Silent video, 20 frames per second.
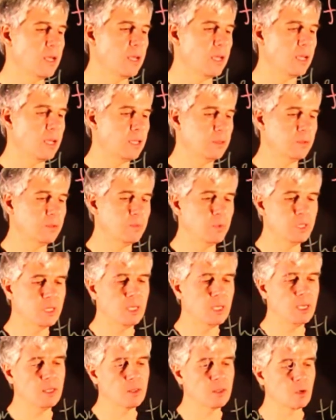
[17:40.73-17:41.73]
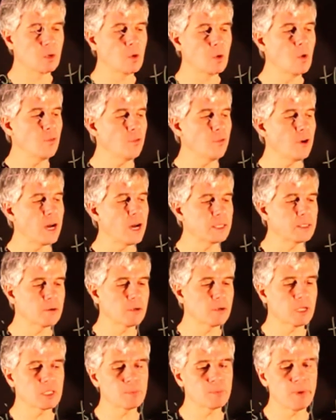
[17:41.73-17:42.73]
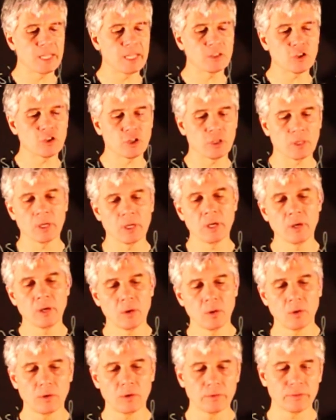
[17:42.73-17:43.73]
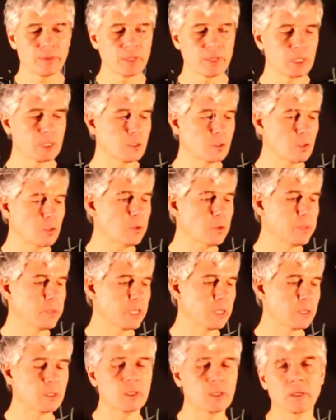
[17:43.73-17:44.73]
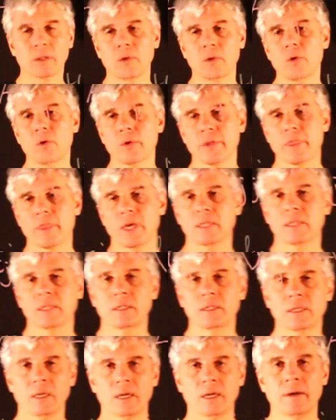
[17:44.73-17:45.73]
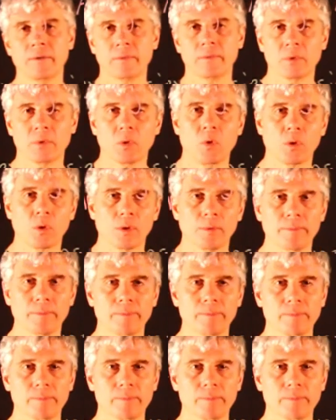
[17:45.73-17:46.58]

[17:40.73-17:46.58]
and we take the cofactor expansion of the determinant along that column.